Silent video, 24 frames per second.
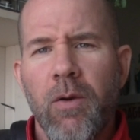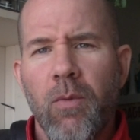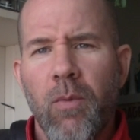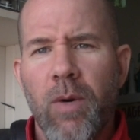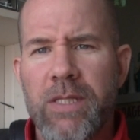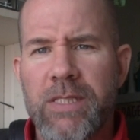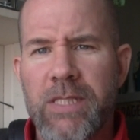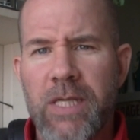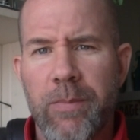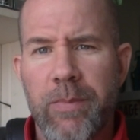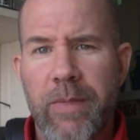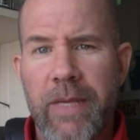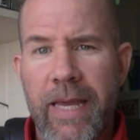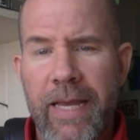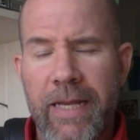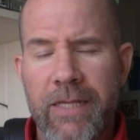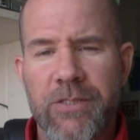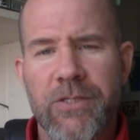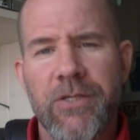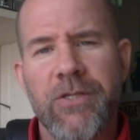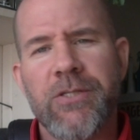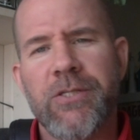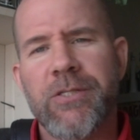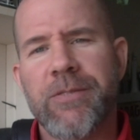What's up,
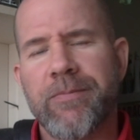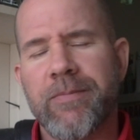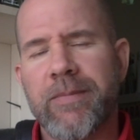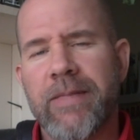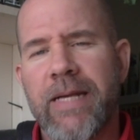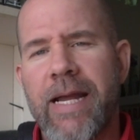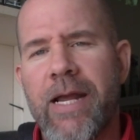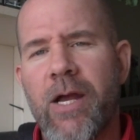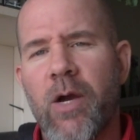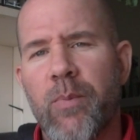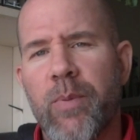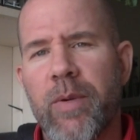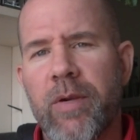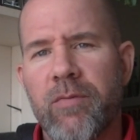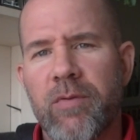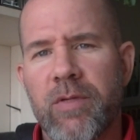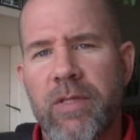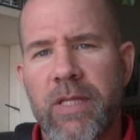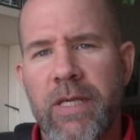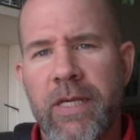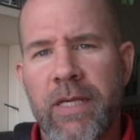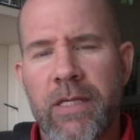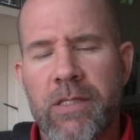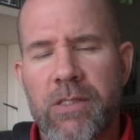gangsters? I hope
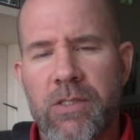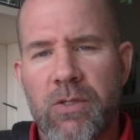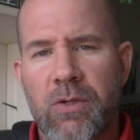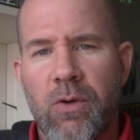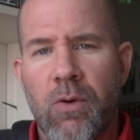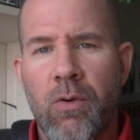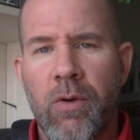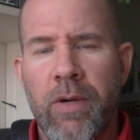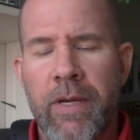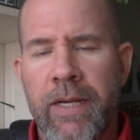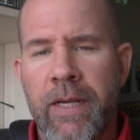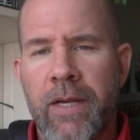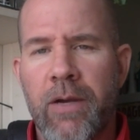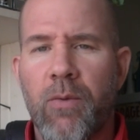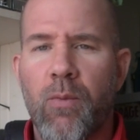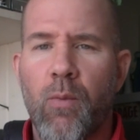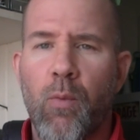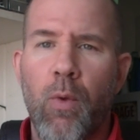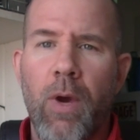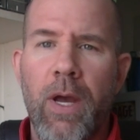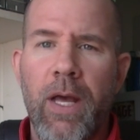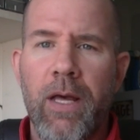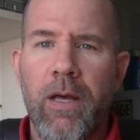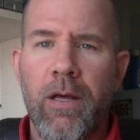everything is going
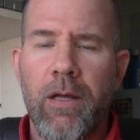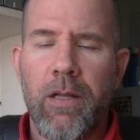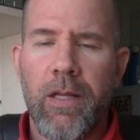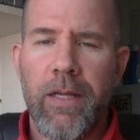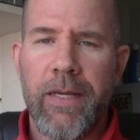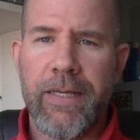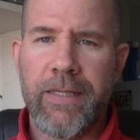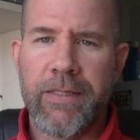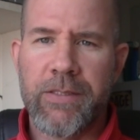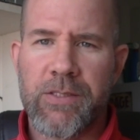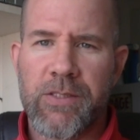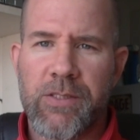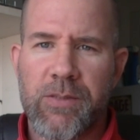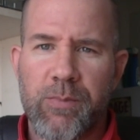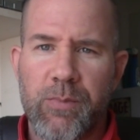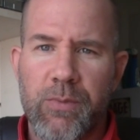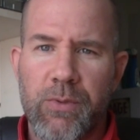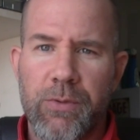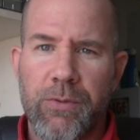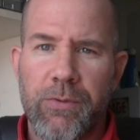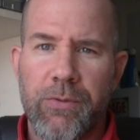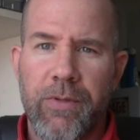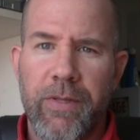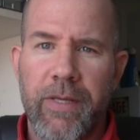well and
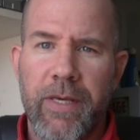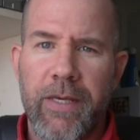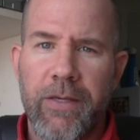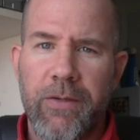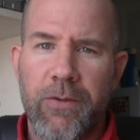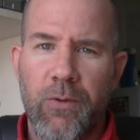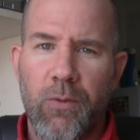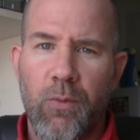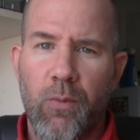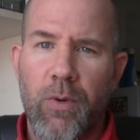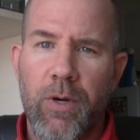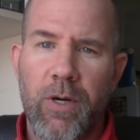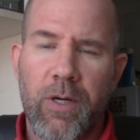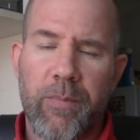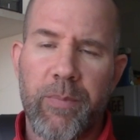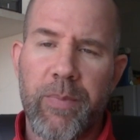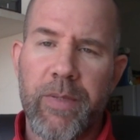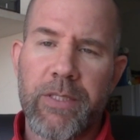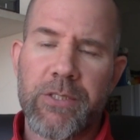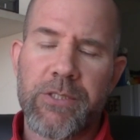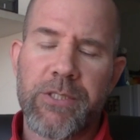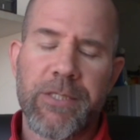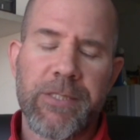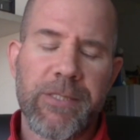smooth at your
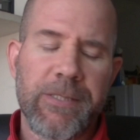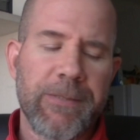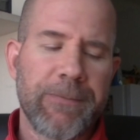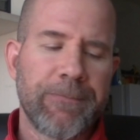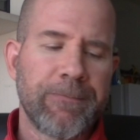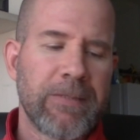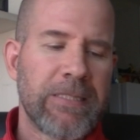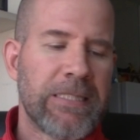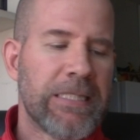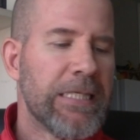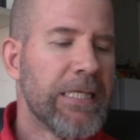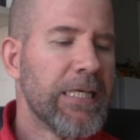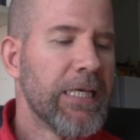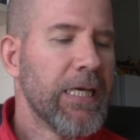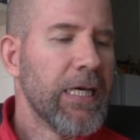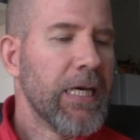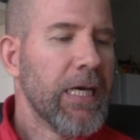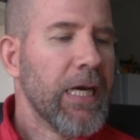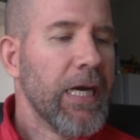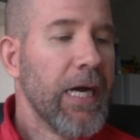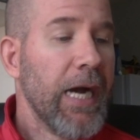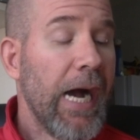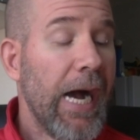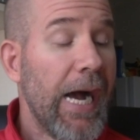workbenches.
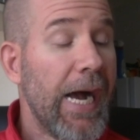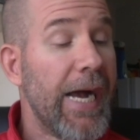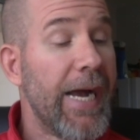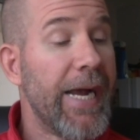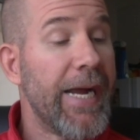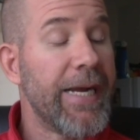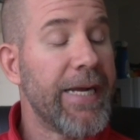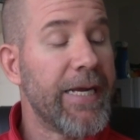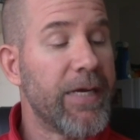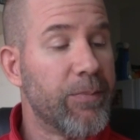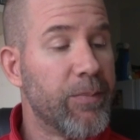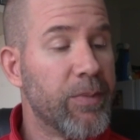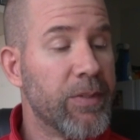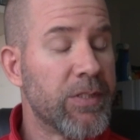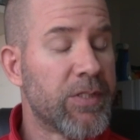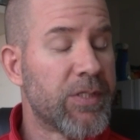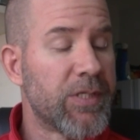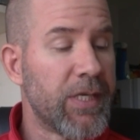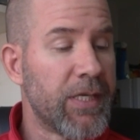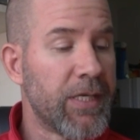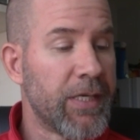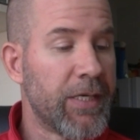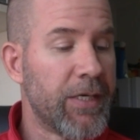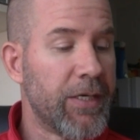I have been
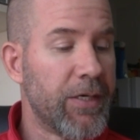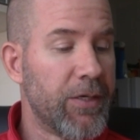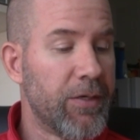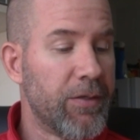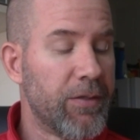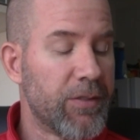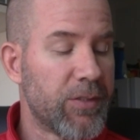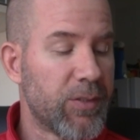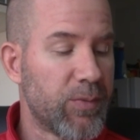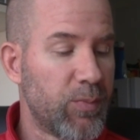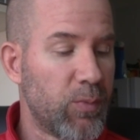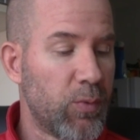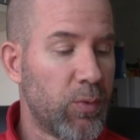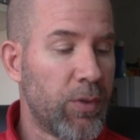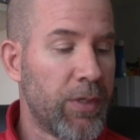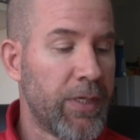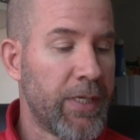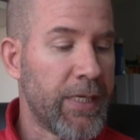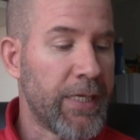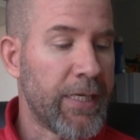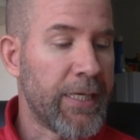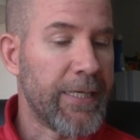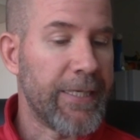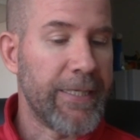sitting here this
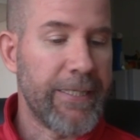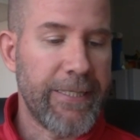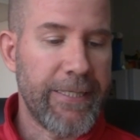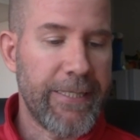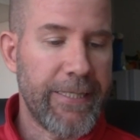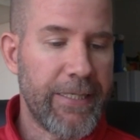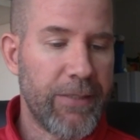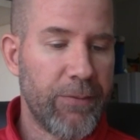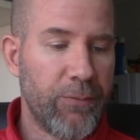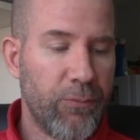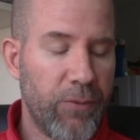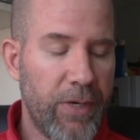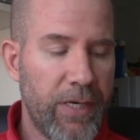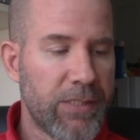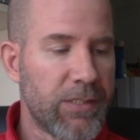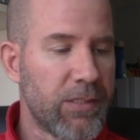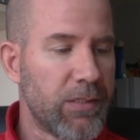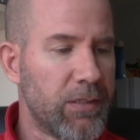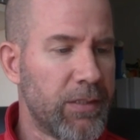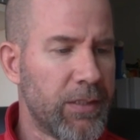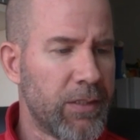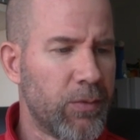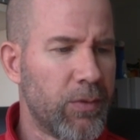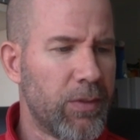morning
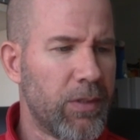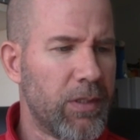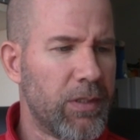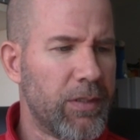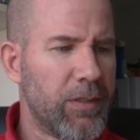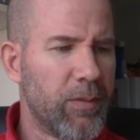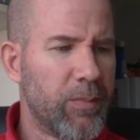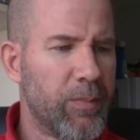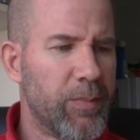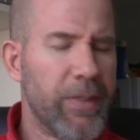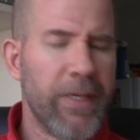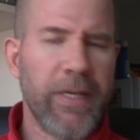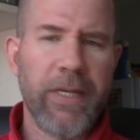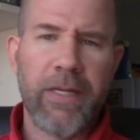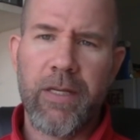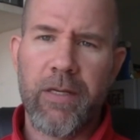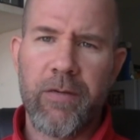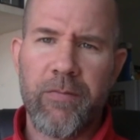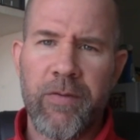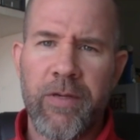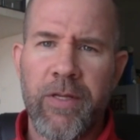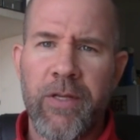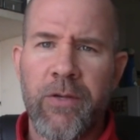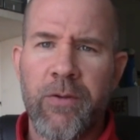wrestling with a little bit
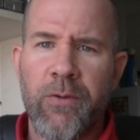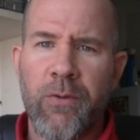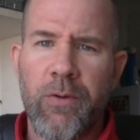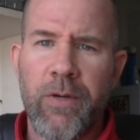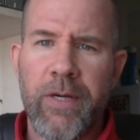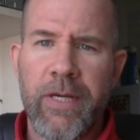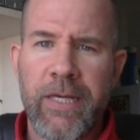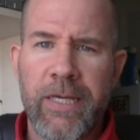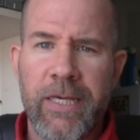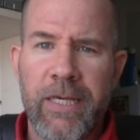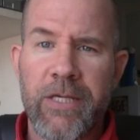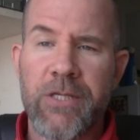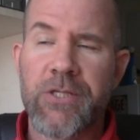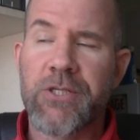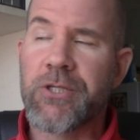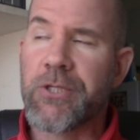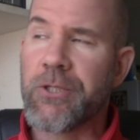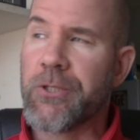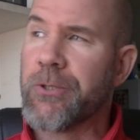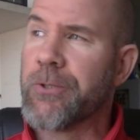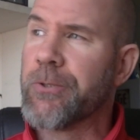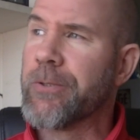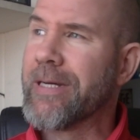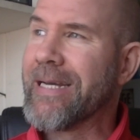of an annoying
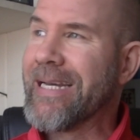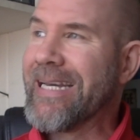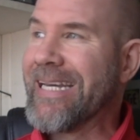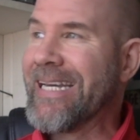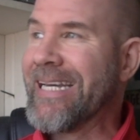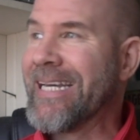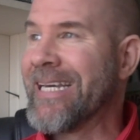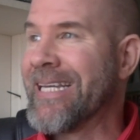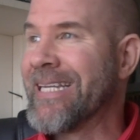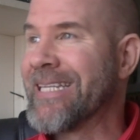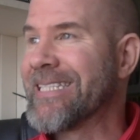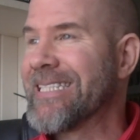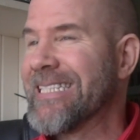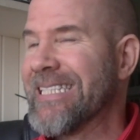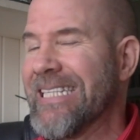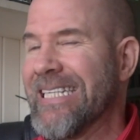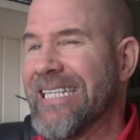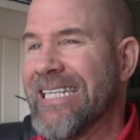issue, and